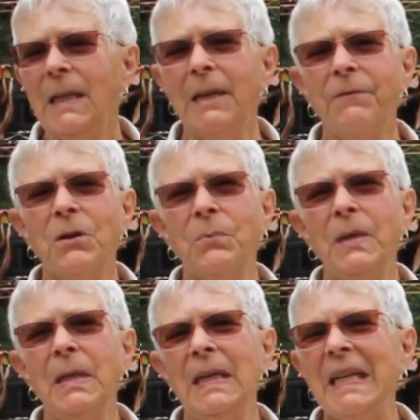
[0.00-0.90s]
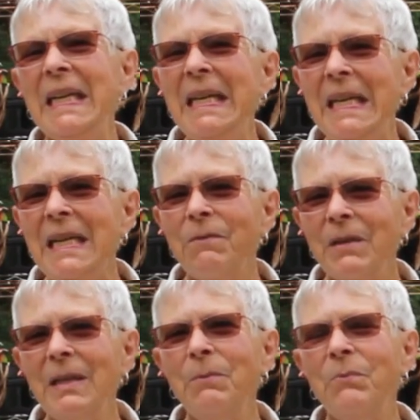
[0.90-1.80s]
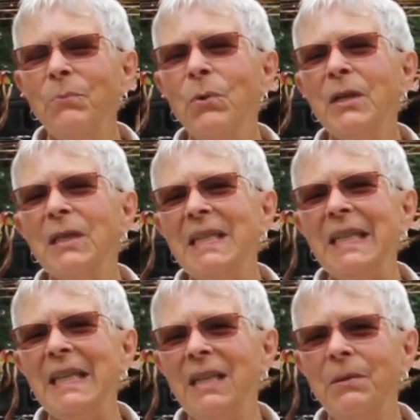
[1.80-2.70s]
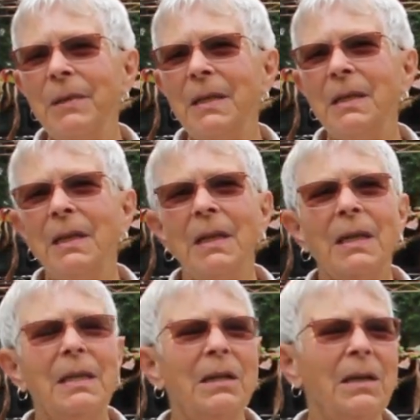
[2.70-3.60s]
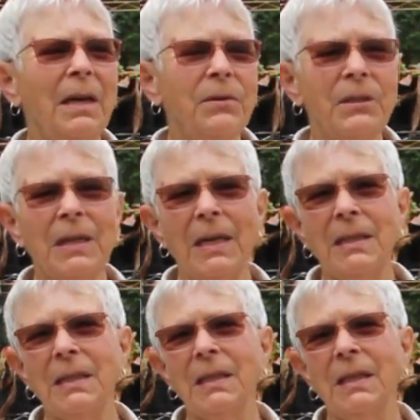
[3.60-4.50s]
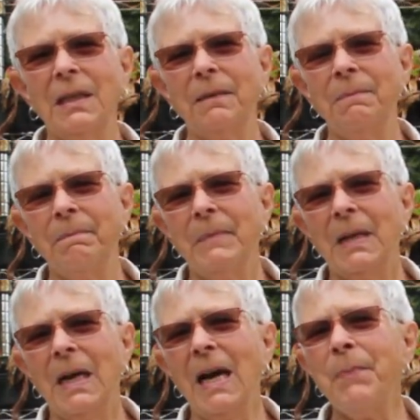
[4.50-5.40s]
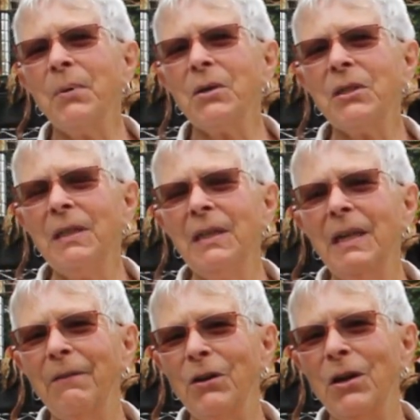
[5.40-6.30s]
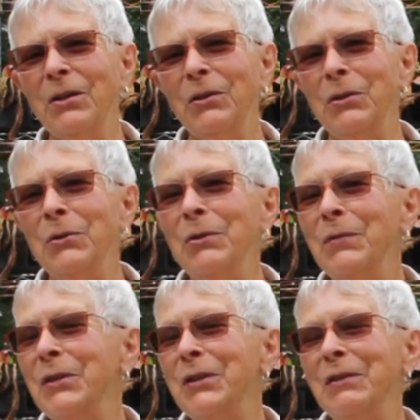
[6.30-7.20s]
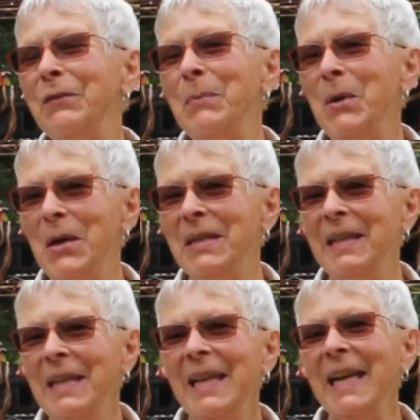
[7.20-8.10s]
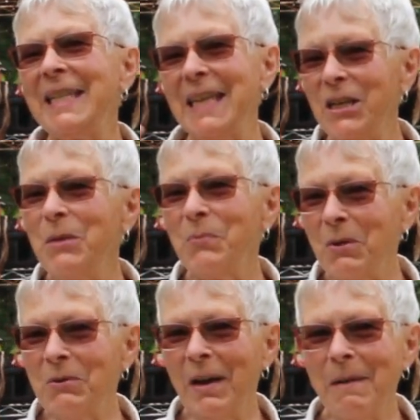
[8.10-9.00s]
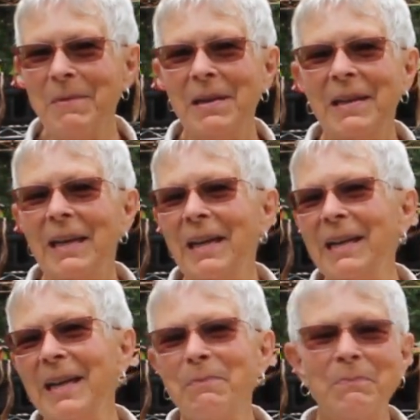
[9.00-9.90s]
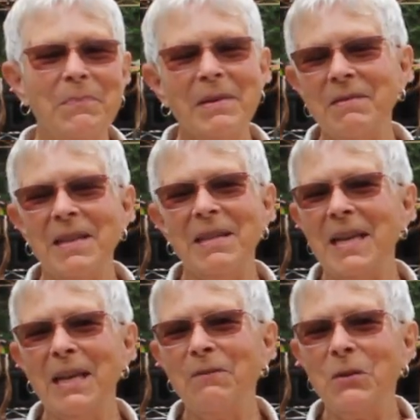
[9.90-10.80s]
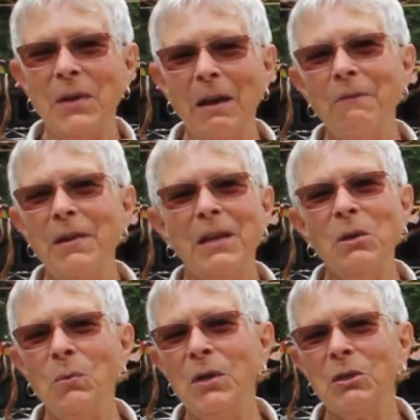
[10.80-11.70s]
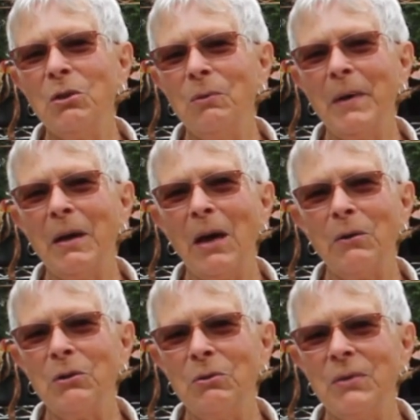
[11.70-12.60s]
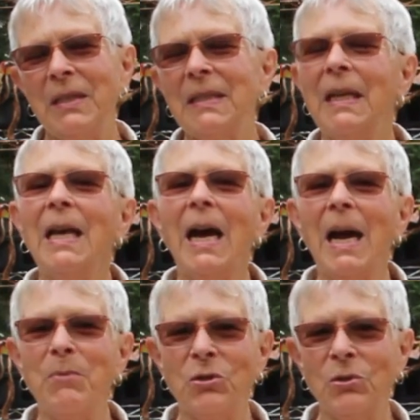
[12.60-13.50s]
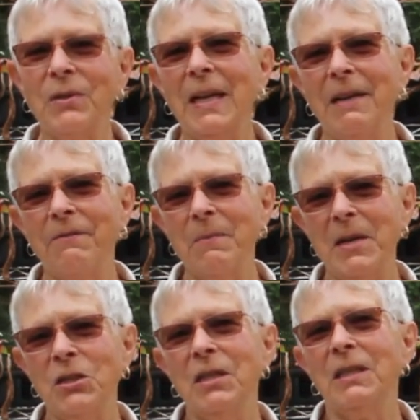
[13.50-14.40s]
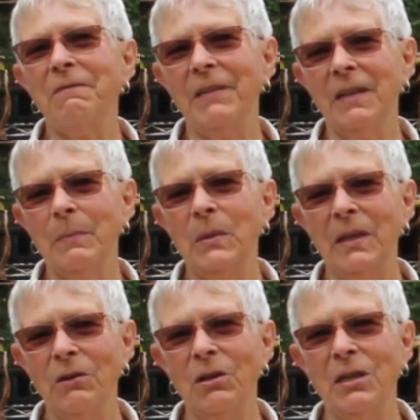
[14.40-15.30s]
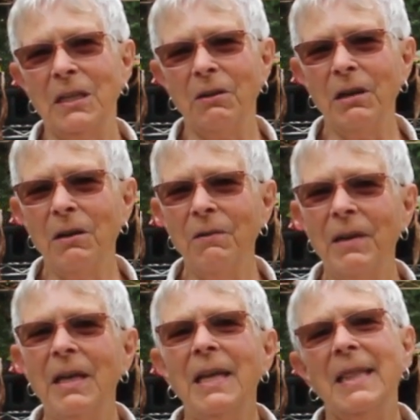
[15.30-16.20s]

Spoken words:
If you're really keen and really want to dig into it, there are other sites. I personally have gone to the University of Vermont Extension Program, and and they give you everything you want to know about how to do this. I'm sure that information is available here in Ontario.